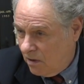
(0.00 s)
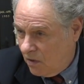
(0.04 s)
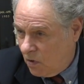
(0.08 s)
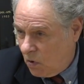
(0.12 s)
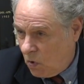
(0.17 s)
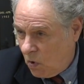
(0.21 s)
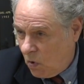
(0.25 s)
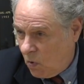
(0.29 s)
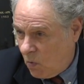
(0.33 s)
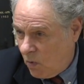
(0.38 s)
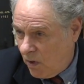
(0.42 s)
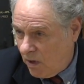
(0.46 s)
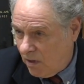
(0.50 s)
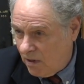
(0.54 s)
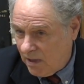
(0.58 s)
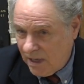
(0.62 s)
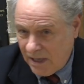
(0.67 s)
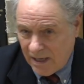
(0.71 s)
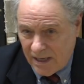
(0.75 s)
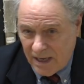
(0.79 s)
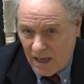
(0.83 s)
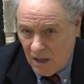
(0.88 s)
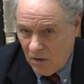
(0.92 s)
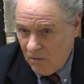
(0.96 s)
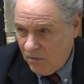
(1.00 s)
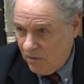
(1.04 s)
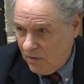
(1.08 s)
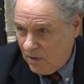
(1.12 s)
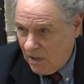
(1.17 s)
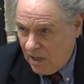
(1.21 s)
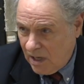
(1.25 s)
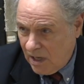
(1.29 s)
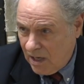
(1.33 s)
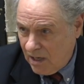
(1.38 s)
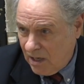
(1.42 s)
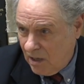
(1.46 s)
cookware like
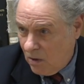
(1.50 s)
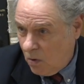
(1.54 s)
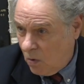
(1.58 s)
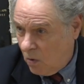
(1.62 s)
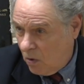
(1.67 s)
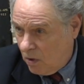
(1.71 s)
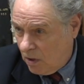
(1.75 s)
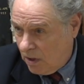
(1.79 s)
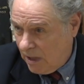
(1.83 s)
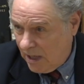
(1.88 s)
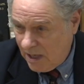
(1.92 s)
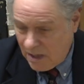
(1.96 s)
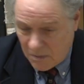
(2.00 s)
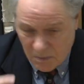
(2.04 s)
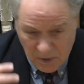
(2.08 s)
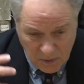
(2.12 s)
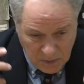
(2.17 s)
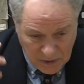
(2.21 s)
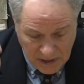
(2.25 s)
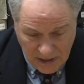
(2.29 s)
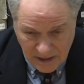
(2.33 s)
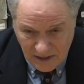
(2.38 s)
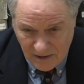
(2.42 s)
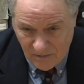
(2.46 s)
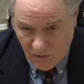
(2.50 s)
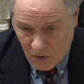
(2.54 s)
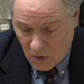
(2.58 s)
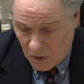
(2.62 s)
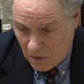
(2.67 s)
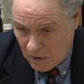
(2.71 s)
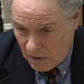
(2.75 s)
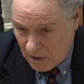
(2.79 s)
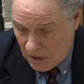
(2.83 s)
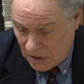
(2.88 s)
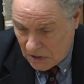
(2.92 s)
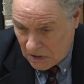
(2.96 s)
Calphalon and All-Clad, People hadn't even
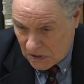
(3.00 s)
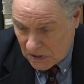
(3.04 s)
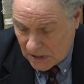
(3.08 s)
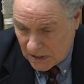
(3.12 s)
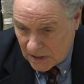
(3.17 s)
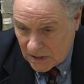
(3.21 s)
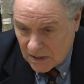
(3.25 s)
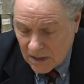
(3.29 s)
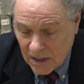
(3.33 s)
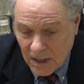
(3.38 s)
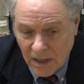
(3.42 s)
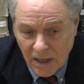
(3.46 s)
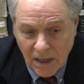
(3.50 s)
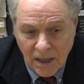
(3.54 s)
heard of these things.